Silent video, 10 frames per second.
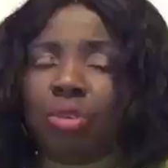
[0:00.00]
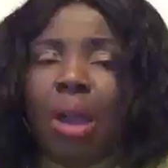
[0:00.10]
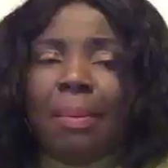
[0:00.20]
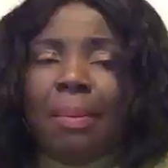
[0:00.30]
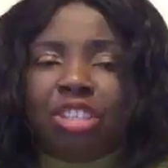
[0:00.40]

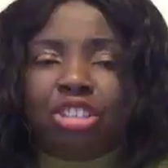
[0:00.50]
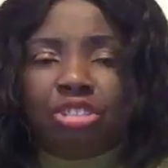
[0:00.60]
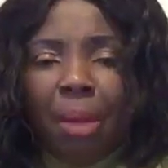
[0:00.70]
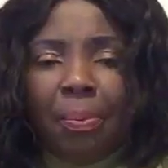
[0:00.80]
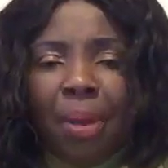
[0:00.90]
are my
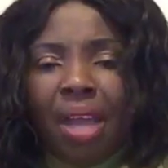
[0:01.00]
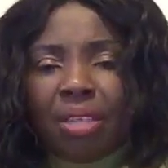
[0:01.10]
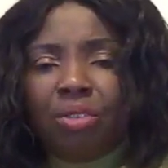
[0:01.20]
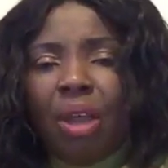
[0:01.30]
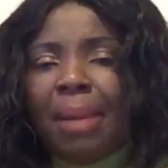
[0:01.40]
shepherd.
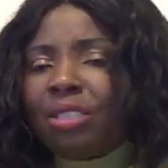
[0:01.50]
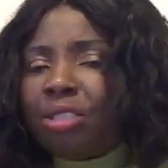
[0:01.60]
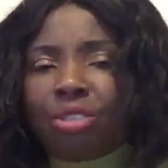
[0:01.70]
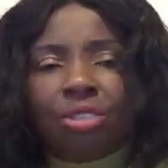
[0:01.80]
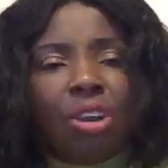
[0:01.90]
You are my
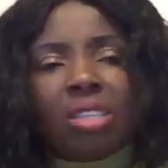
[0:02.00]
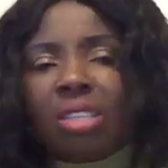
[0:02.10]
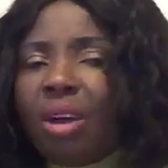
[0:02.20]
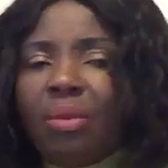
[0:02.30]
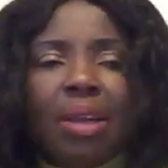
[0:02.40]
strong
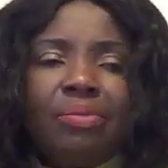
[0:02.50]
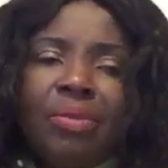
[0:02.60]
tower.